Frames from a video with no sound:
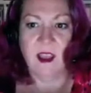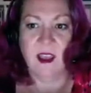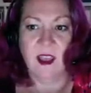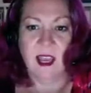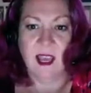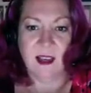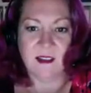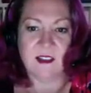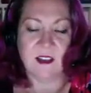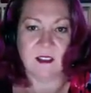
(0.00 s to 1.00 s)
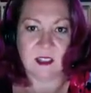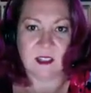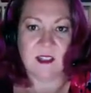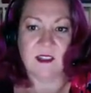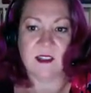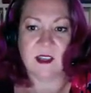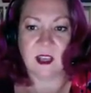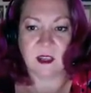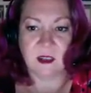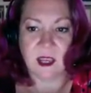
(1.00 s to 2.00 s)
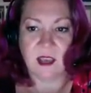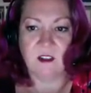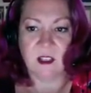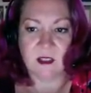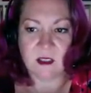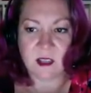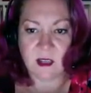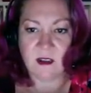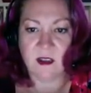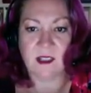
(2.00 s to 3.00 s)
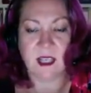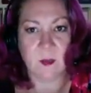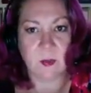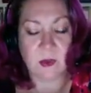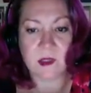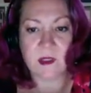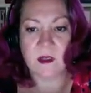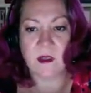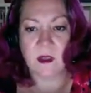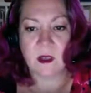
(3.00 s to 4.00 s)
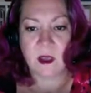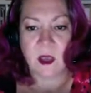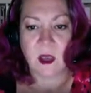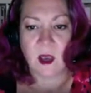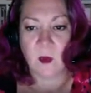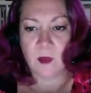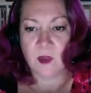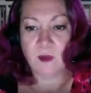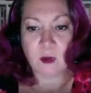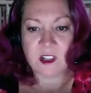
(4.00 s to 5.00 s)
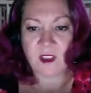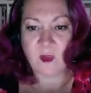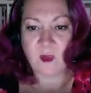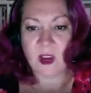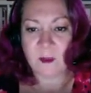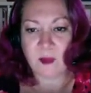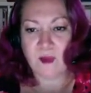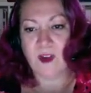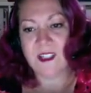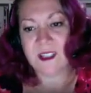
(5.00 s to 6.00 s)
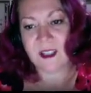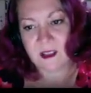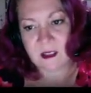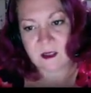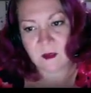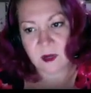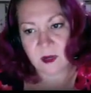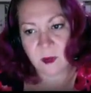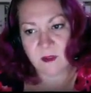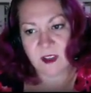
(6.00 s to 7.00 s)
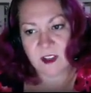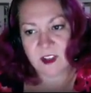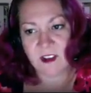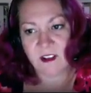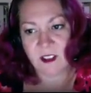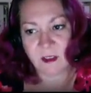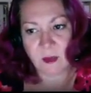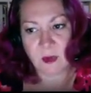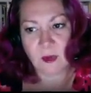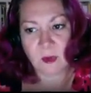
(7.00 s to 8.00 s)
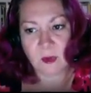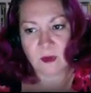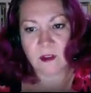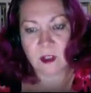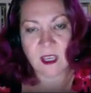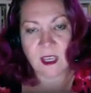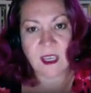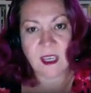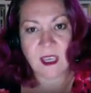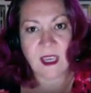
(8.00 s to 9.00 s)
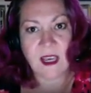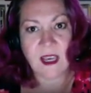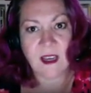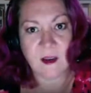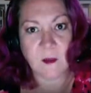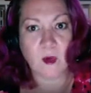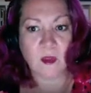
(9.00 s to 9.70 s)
has a thesis and evidence and examples. You've worked on the writing process, right, where you've actually gone through looking at it more than once.